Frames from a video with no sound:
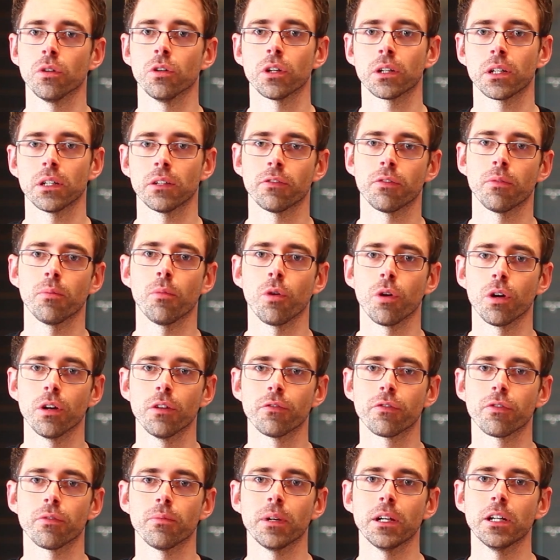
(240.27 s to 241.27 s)
looking for more
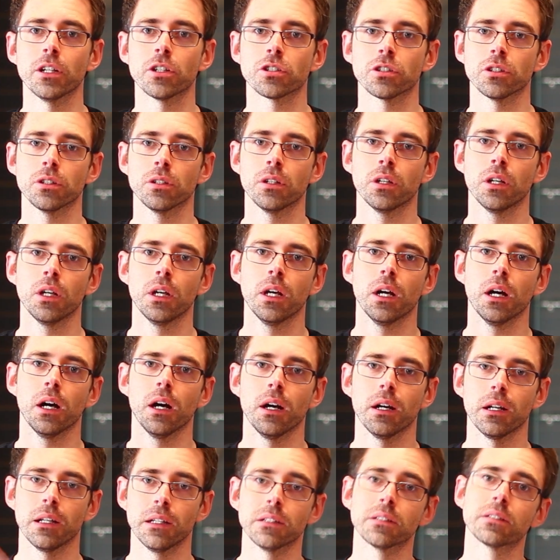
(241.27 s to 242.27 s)
information.
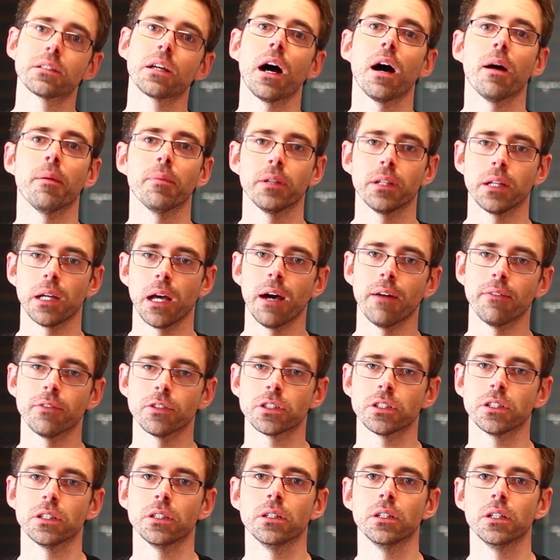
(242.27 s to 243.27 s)
It is commonly,
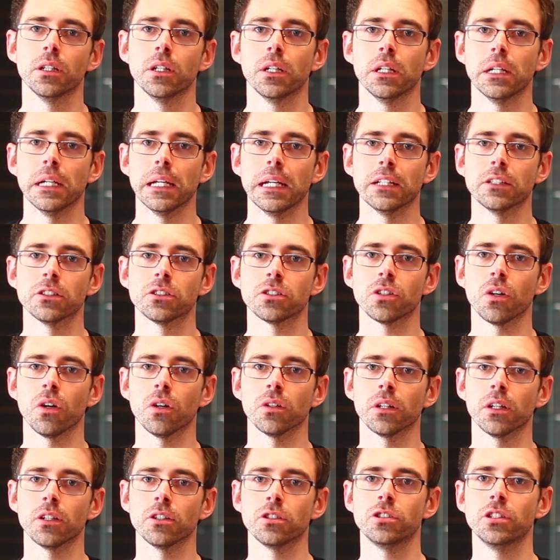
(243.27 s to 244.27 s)
obviously,
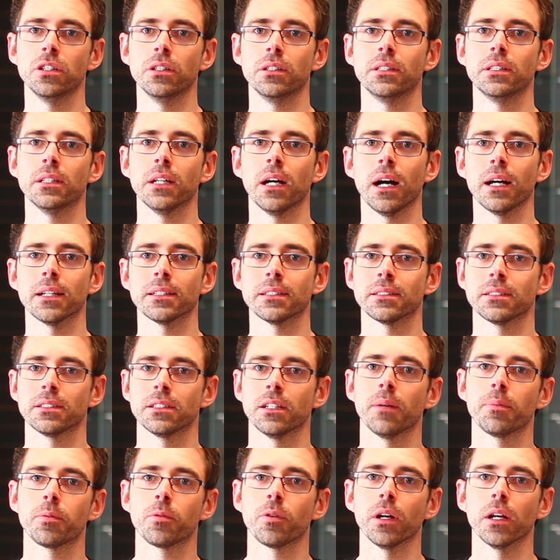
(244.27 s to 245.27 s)
installed on GTIs as an
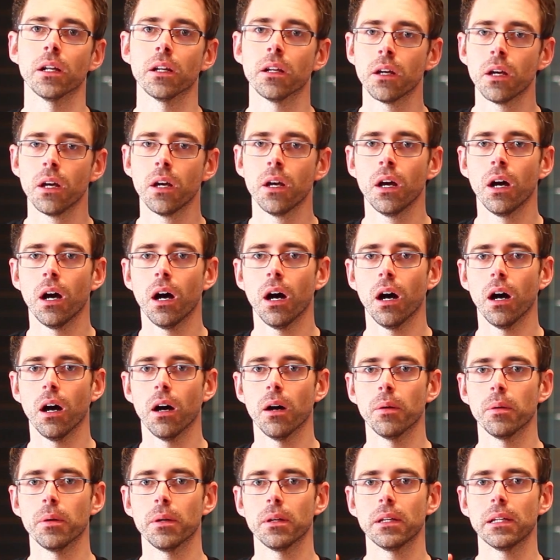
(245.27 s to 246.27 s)
upgrade.
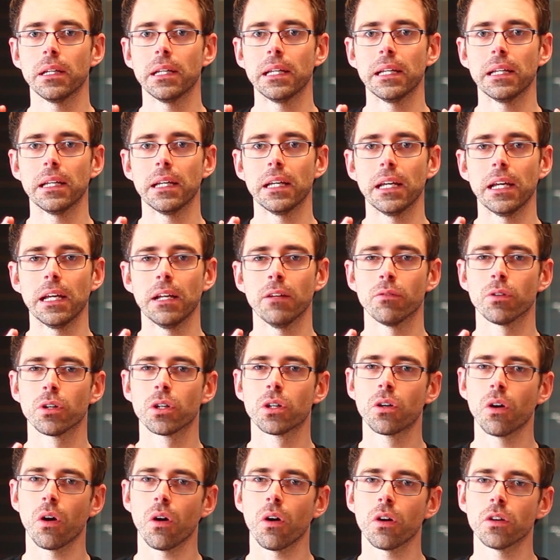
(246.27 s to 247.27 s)
In
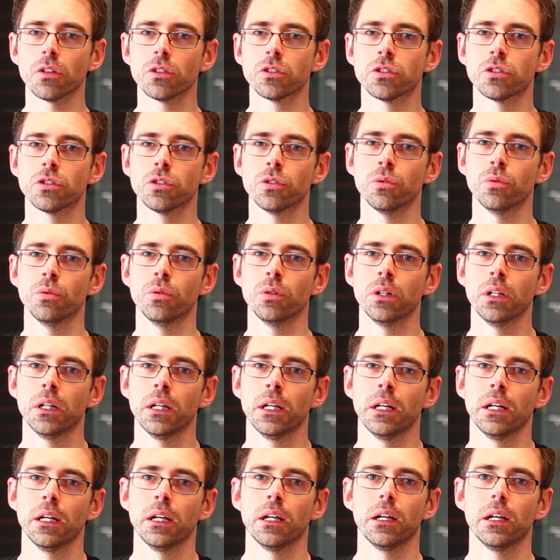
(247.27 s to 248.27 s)
regards to,
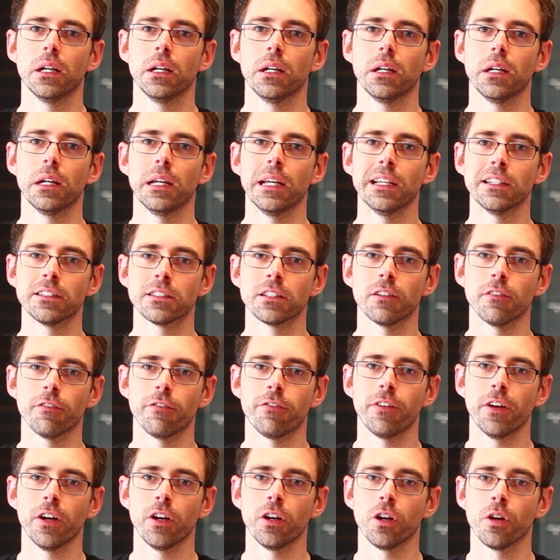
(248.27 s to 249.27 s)
is it
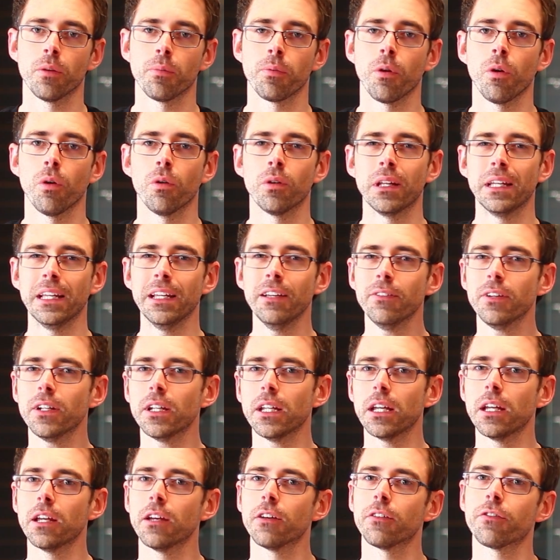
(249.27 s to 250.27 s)
failure prone? Even
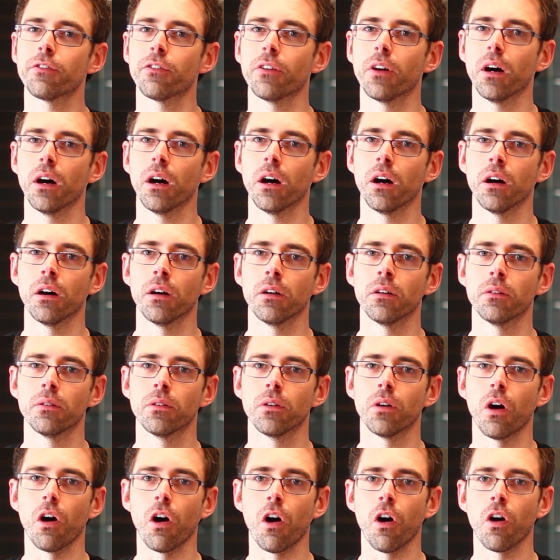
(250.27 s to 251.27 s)
if
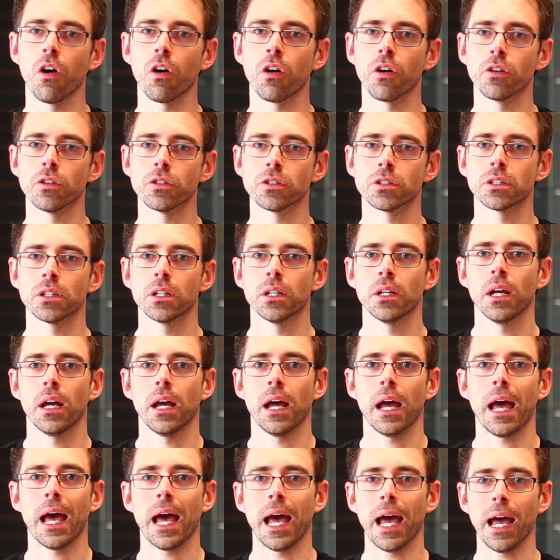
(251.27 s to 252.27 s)
ours
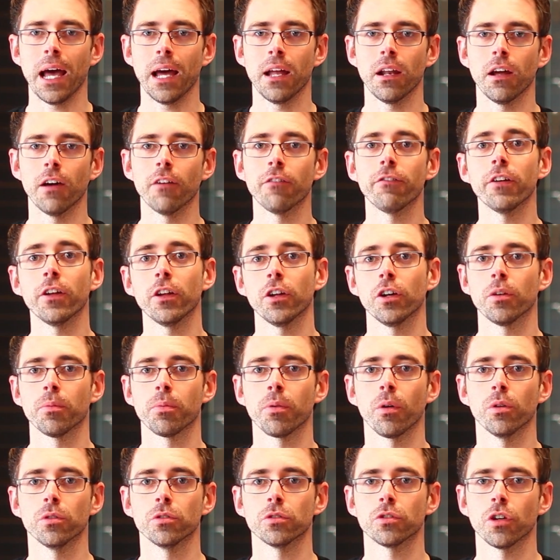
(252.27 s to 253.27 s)
had a failure
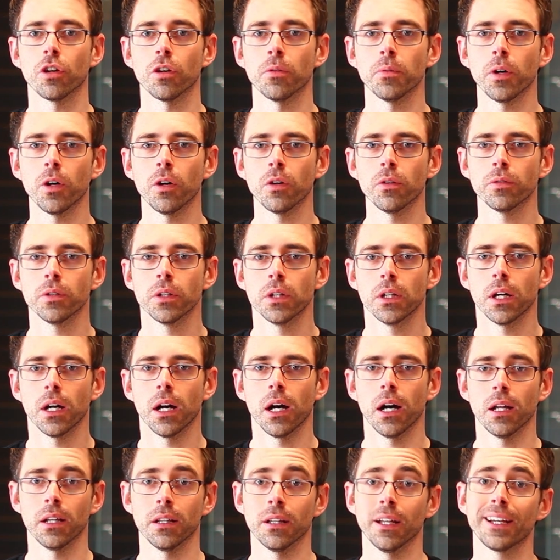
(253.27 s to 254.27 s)
prone turbo
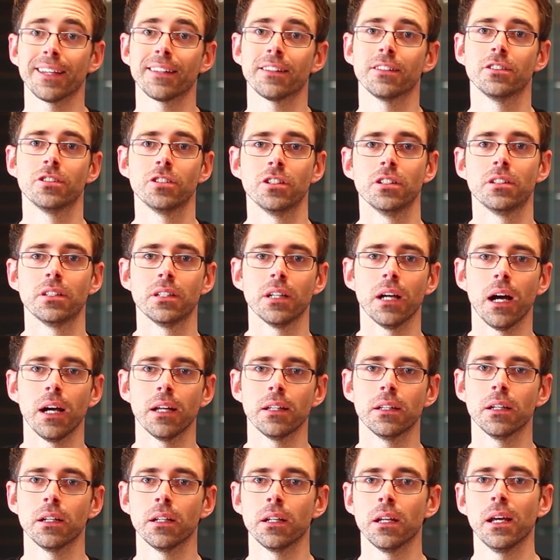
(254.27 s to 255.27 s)
like the
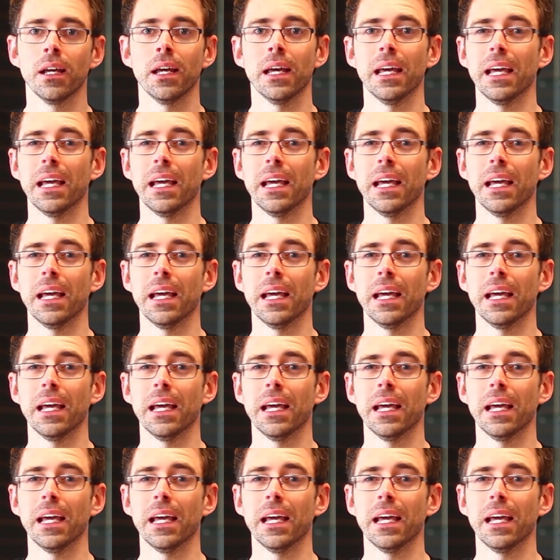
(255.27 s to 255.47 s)
GTI did,